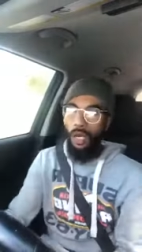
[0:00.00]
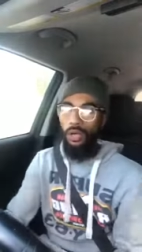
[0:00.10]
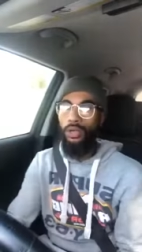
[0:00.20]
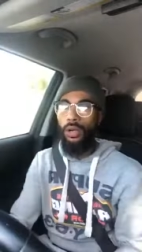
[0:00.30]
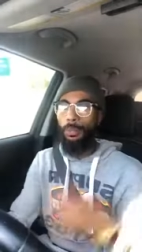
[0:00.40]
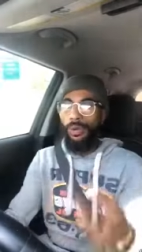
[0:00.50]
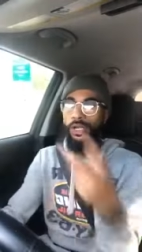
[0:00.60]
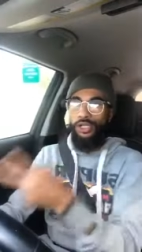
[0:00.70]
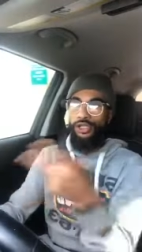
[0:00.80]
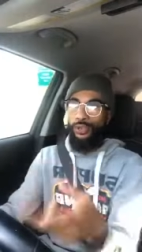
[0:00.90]
know,
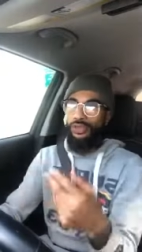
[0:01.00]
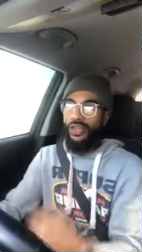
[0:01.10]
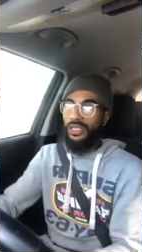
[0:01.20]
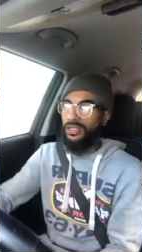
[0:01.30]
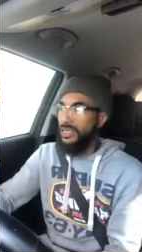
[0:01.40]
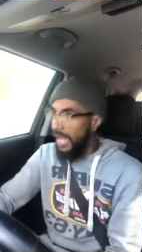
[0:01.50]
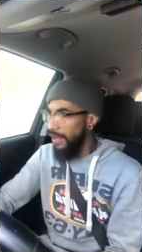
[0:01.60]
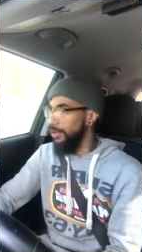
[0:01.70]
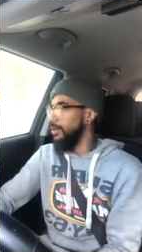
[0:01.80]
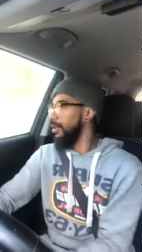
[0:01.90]
putting two things
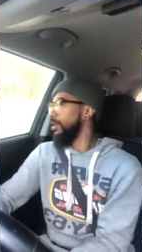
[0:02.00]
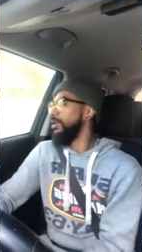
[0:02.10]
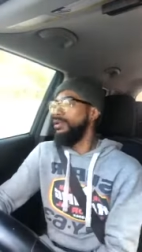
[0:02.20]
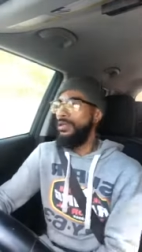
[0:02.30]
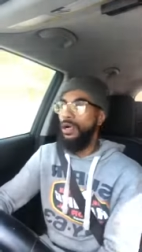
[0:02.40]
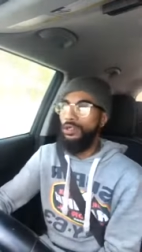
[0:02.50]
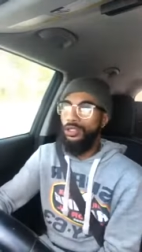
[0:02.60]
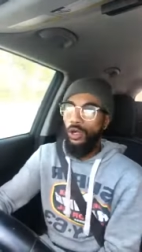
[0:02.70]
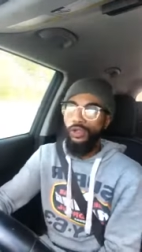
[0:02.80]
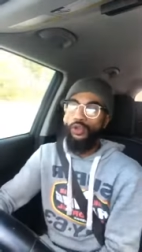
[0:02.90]
together. You know,
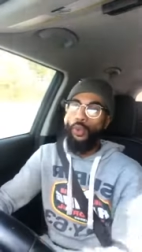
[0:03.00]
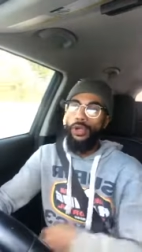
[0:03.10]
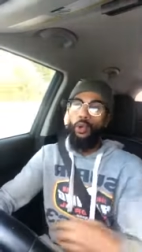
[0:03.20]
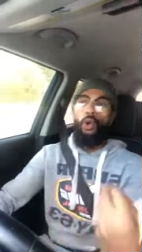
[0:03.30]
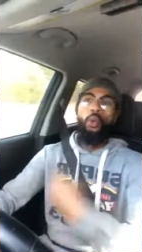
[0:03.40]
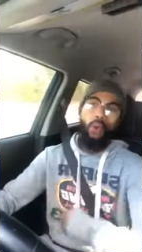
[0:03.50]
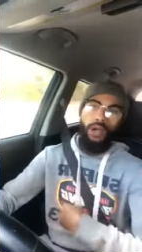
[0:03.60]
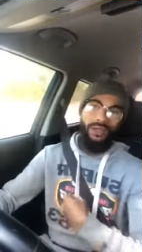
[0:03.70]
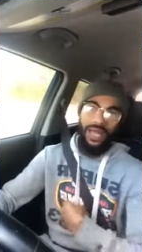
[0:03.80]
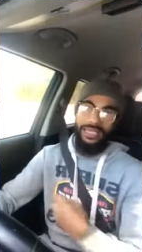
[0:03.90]
so it's when
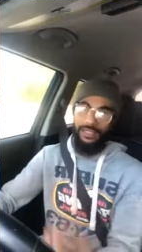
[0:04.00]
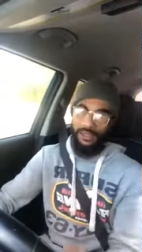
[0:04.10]
one light